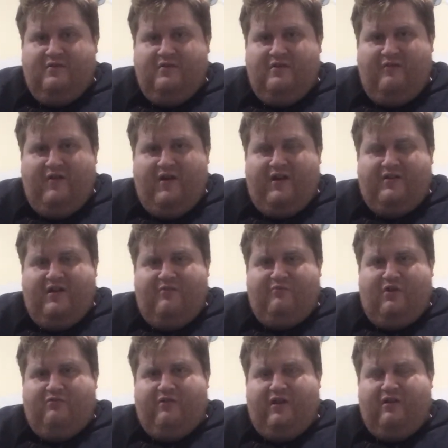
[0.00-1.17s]
Have I considered
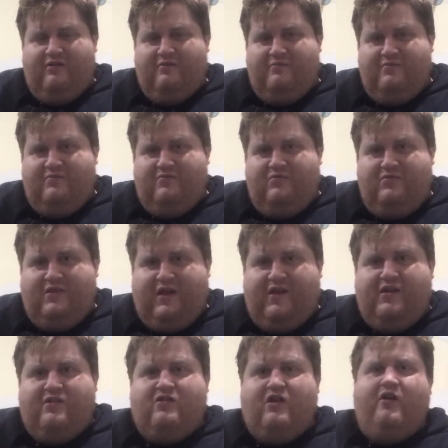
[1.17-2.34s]
modelling?
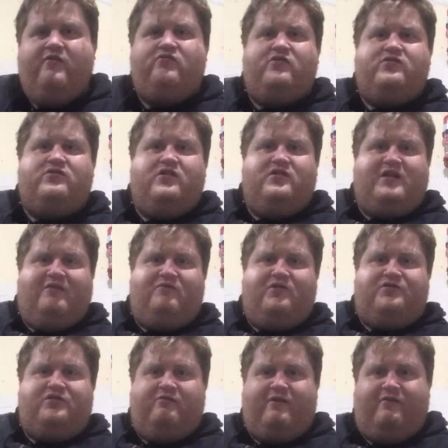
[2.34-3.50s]
Yeah, no interest in that
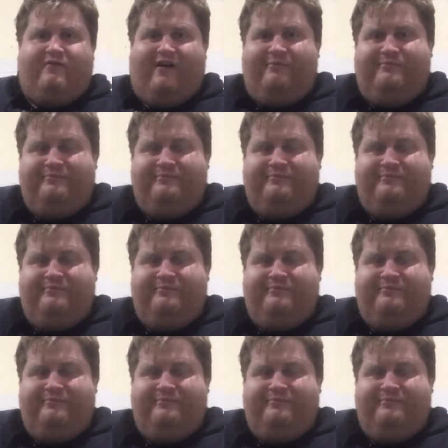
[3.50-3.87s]
whatsoever.